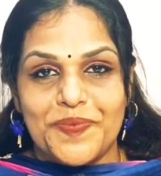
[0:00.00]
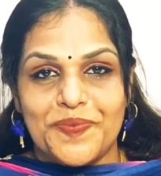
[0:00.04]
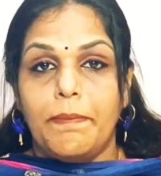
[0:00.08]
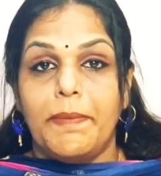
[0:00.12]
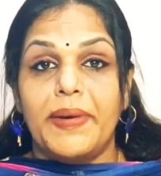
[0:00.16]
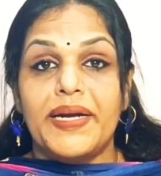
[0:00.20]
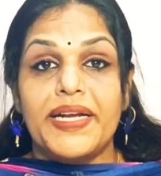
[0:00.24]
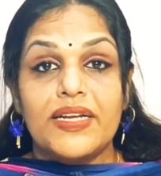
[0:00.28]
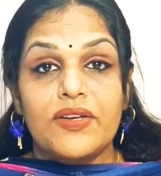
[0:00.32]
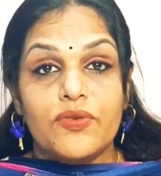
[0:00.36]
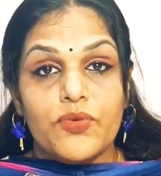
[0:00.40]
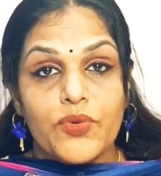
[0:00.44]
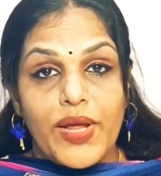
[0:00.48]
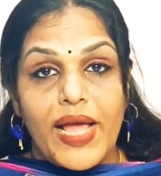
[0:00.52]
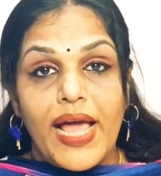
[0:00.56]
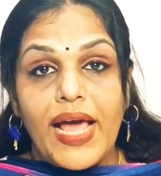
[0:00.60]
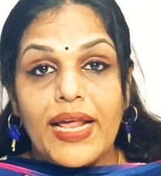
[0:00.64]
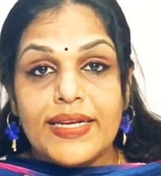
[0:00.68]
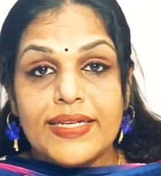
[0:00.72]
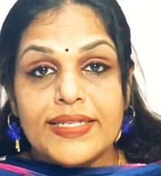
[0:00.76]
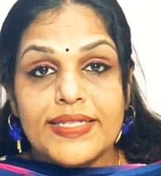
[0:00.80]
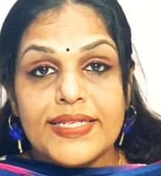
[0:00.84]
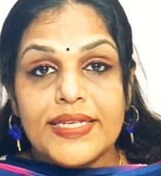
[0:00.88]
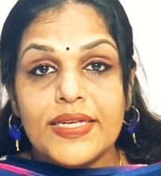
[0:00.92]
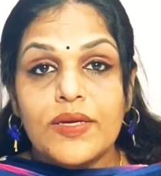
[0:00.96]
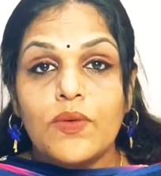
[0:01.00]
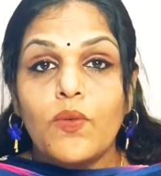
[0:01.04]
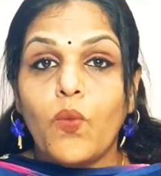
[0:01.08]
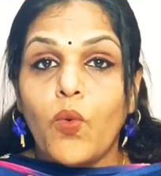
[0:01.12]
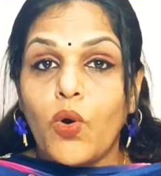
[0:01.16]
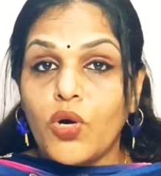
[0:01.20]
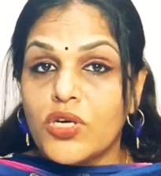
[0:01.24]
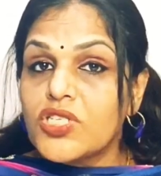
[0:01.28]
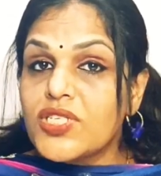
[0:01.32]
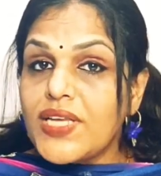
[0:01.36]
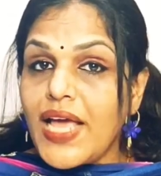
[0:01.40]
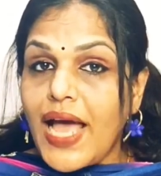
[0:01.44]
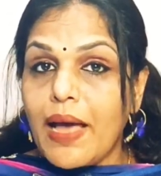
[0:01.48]
But in reality,
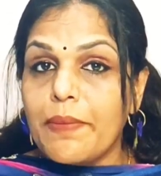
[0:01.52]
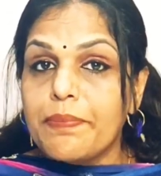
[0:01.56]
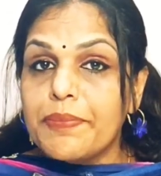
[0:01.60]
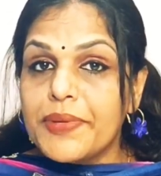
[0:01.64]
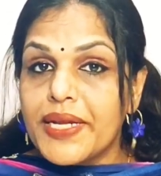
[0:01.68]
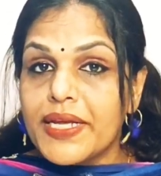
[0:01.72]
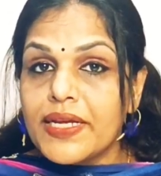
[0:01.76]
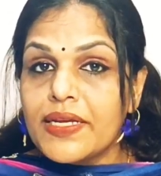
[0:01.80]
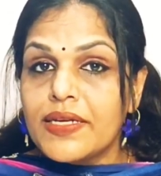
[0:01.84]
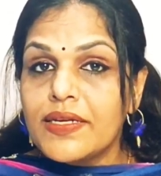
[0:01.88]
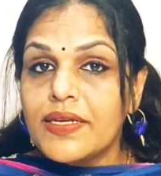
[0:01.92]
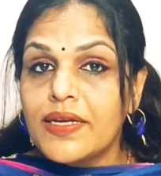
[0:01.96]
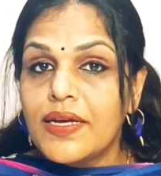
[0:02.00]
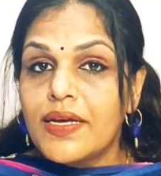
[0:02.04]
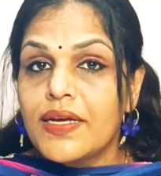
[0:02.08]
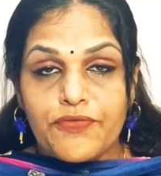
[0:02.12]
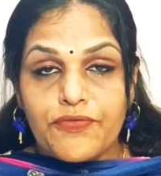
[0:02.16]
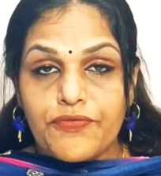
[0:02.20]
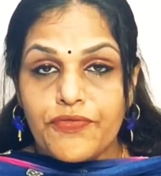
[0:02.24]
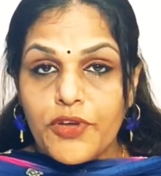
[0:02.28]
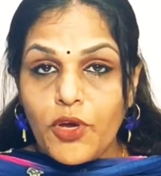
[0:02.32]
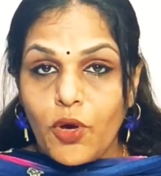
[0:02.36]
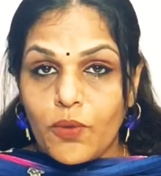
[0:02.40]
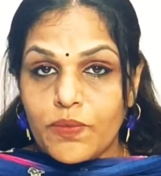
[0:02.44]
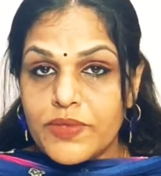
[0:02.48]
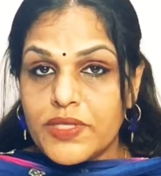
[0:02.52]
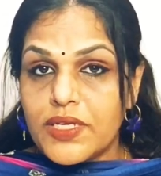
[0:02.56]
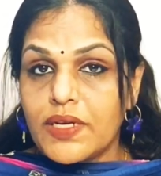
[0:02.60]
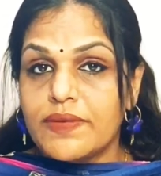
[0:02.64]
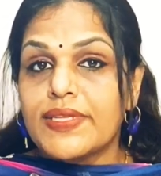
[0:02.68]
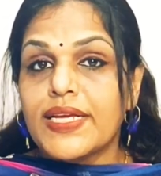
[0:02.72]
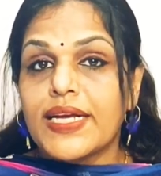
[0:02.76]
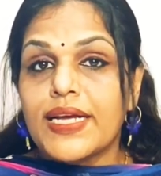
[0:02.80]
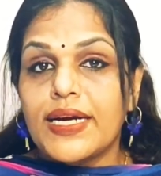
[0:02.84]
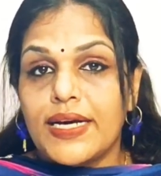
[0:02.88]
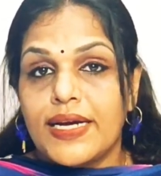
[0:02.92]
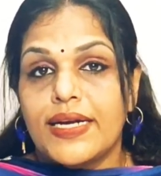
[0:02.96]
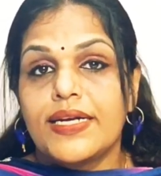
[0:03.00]
what's happening if we observe
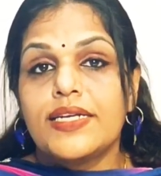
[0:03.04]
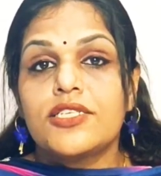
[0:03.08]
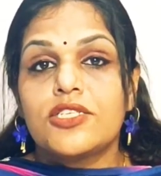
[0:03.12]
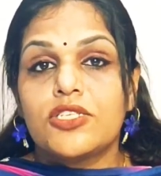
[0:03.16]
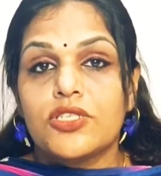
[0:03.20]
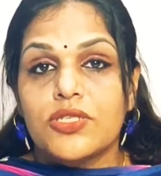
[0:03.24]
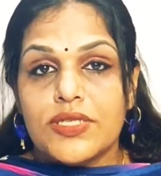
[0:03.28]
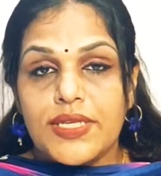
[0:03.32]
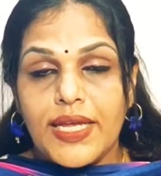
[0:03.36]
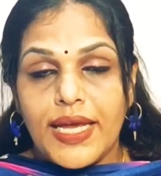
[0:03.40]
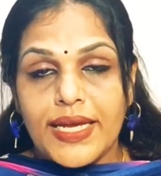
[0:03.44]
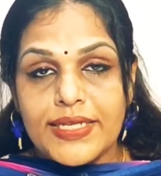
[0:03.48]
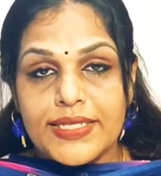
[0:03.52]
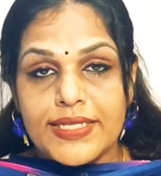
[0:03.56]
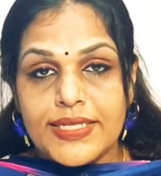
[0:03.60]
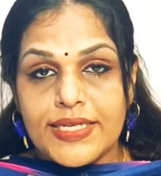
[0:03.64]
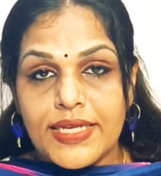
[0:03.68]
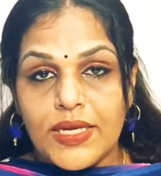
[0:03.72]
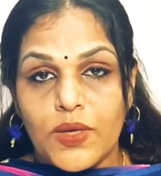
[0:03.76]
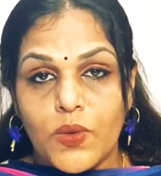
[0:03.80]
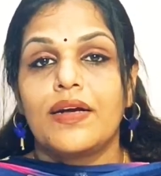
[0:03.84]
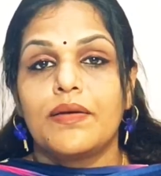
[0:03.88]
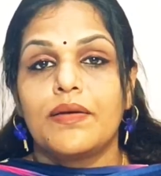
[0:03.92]
the current society?